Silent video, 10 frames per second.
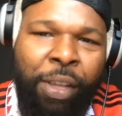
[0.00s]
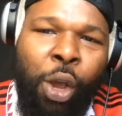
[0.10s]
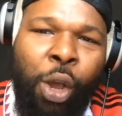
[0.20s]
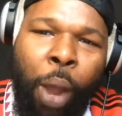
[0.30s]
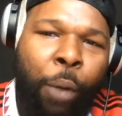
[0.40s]

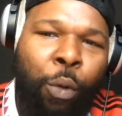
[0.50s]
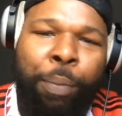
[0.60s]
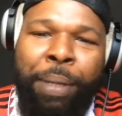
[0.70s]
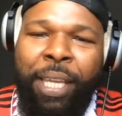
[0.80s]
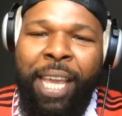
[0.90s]
where I will
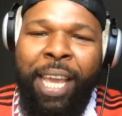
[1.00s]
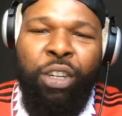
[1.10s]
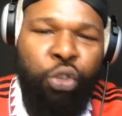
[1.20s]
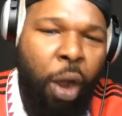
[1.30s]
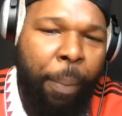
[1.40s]
be here
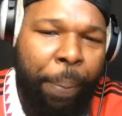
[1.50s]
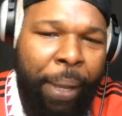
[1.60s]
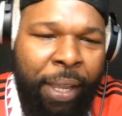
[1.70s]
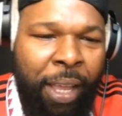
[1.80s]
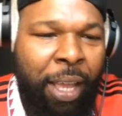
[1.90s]

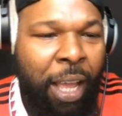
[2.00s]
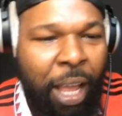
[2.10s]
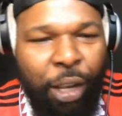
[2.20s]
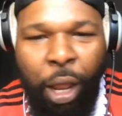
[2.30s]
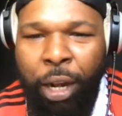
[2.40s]
dropping a